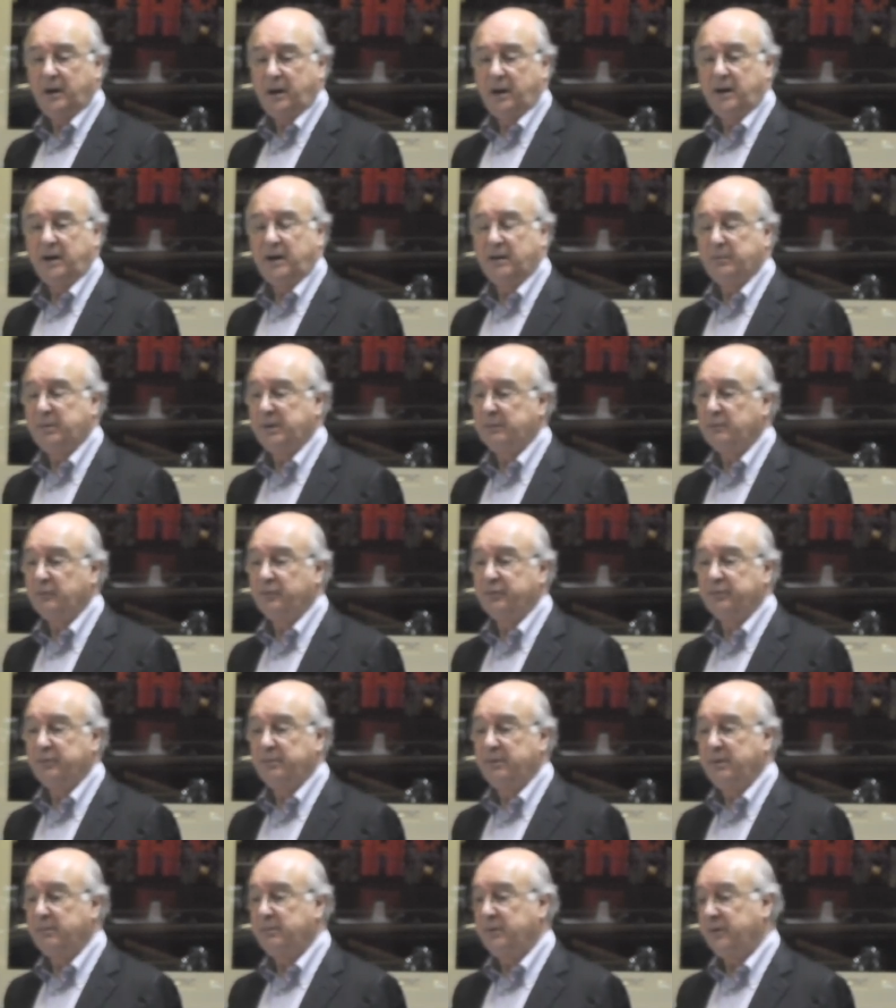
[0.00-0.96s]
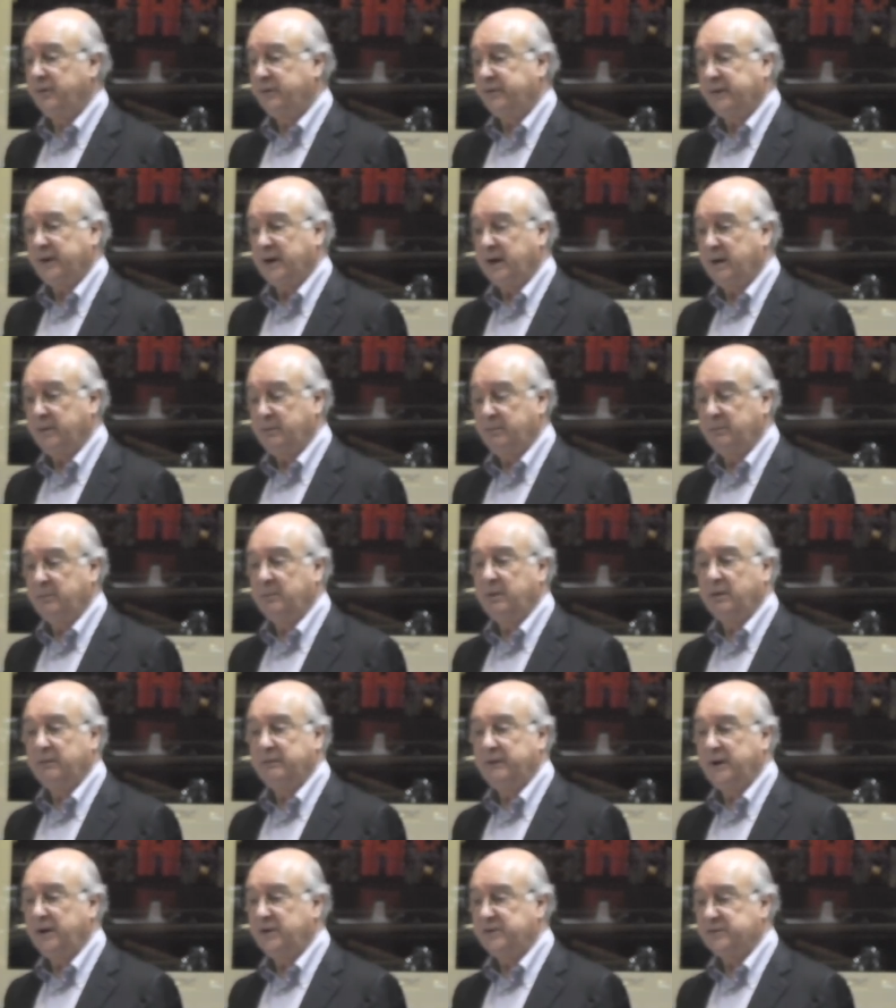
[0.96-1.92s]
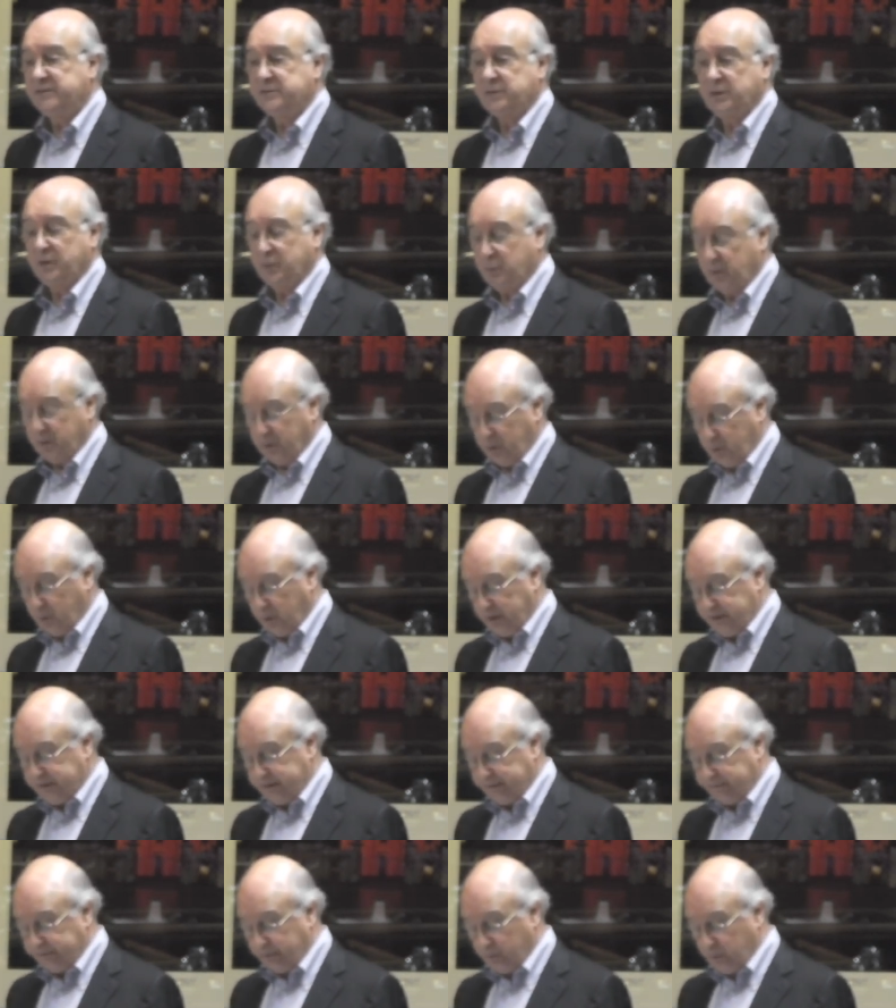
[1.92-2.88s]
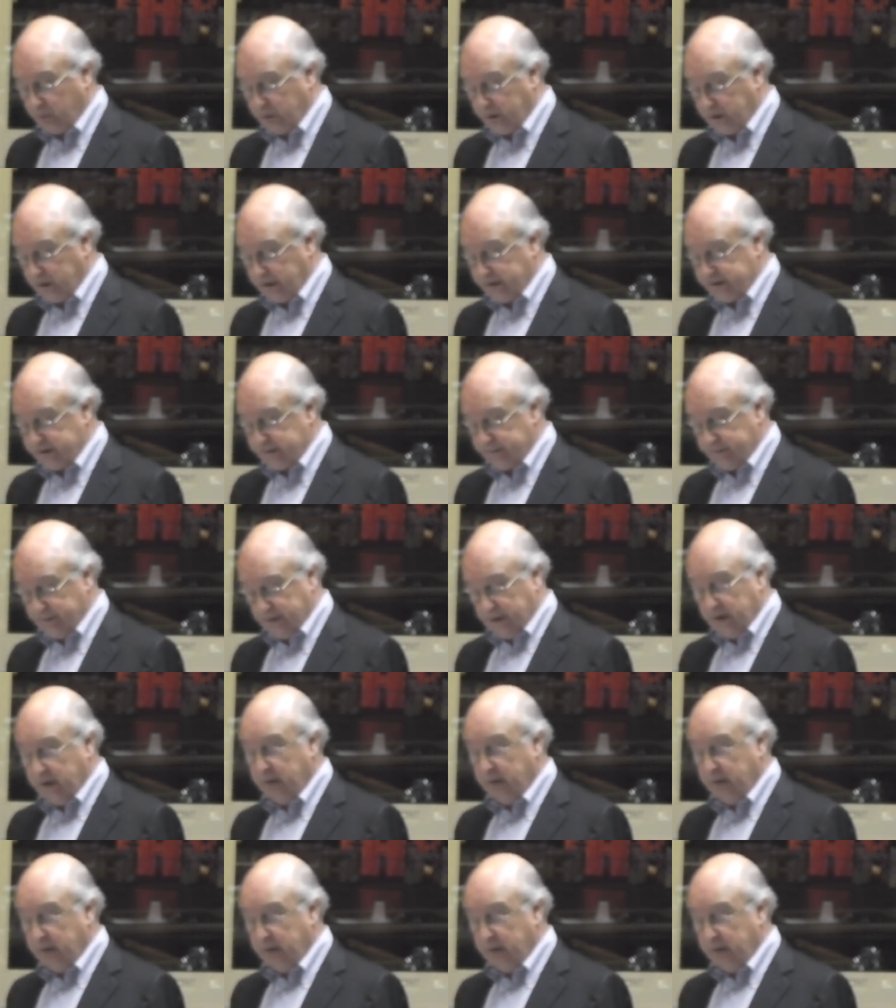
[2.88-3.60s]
and other people remembered the same events quite, quite different ways.